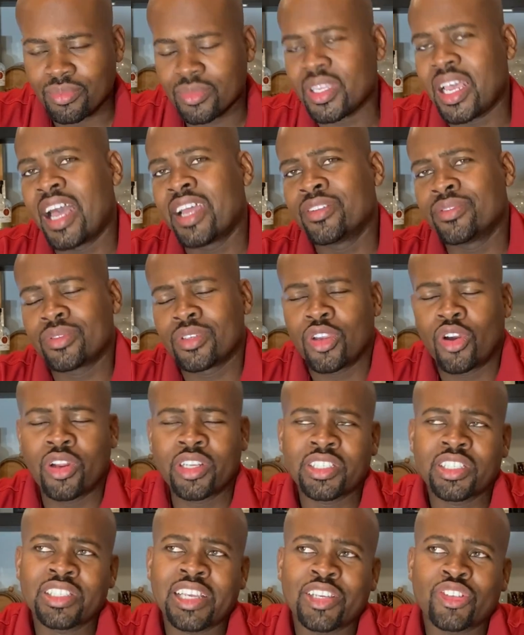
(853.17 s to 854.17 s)
And
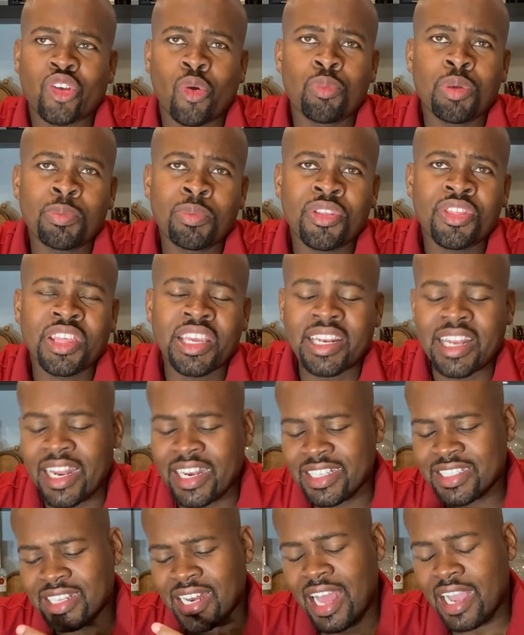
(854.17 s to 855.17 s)
honestly, it's like some people think that
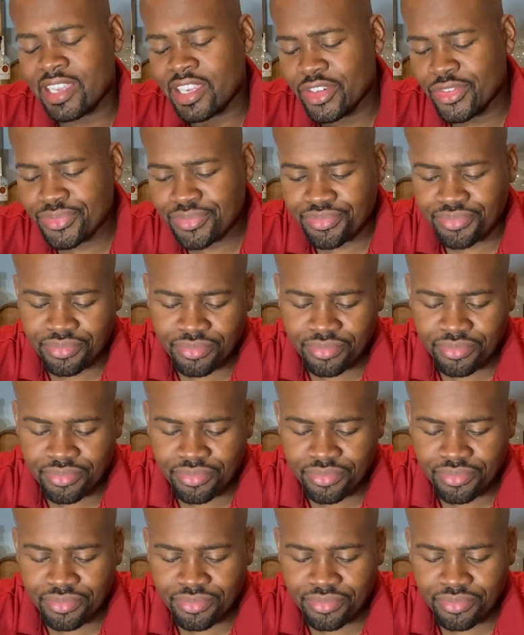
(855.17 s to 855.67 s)
it's lacking,